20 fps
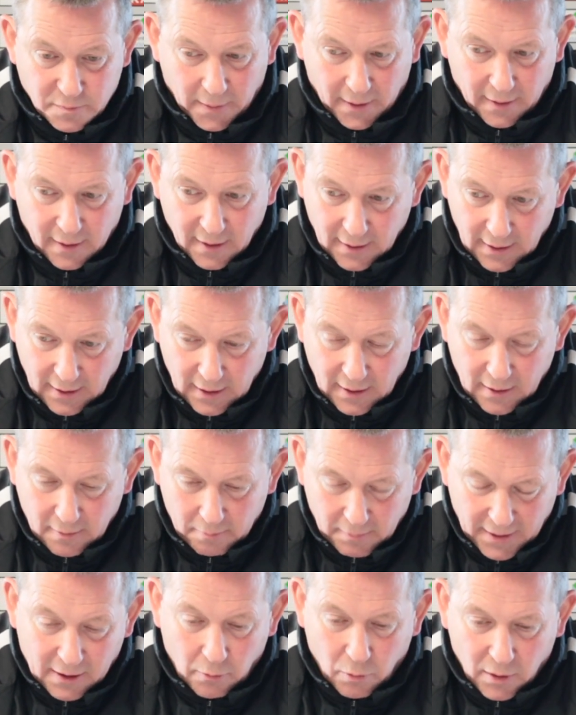But
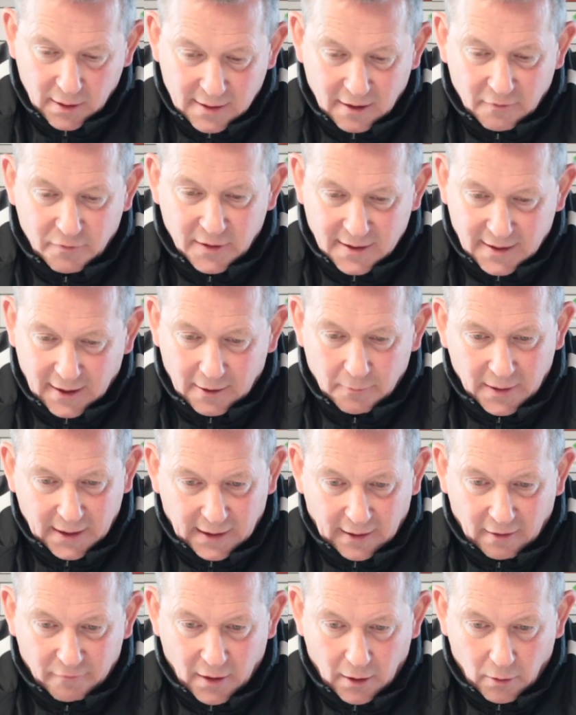my word, every time we
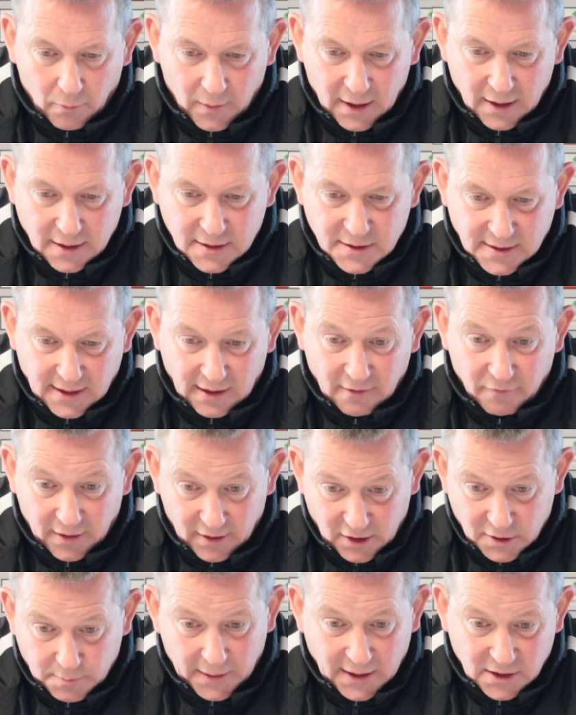give it away,
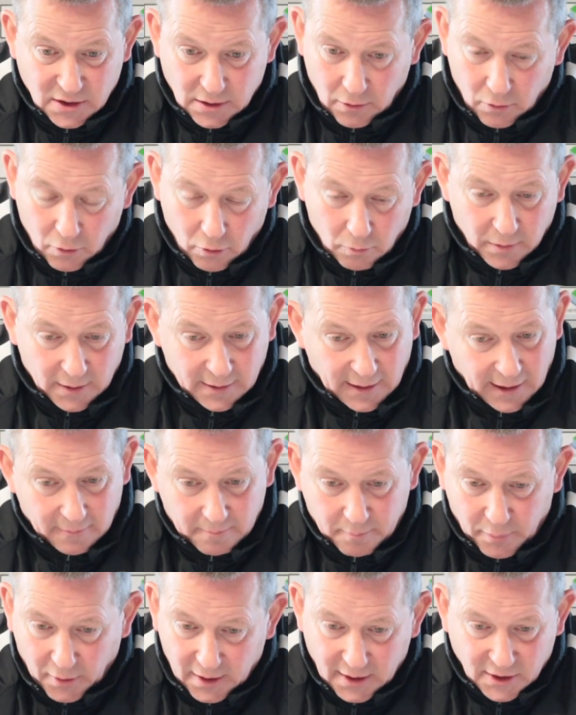Stevie, especially at home, we're
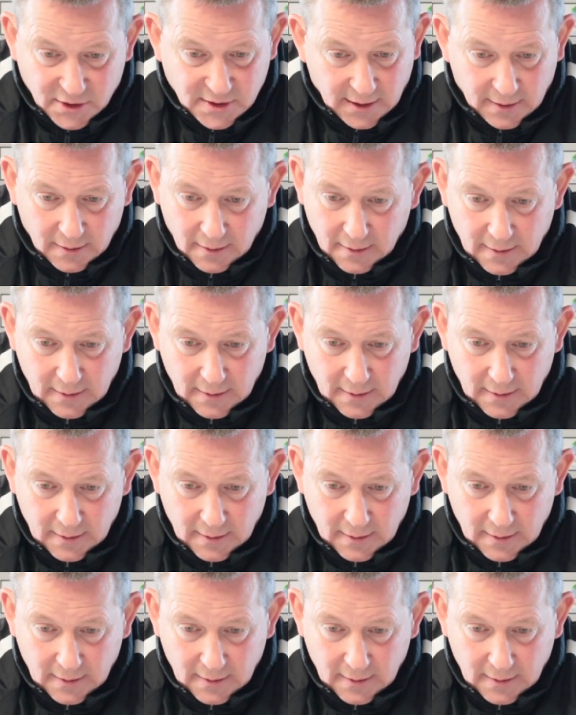getting punished.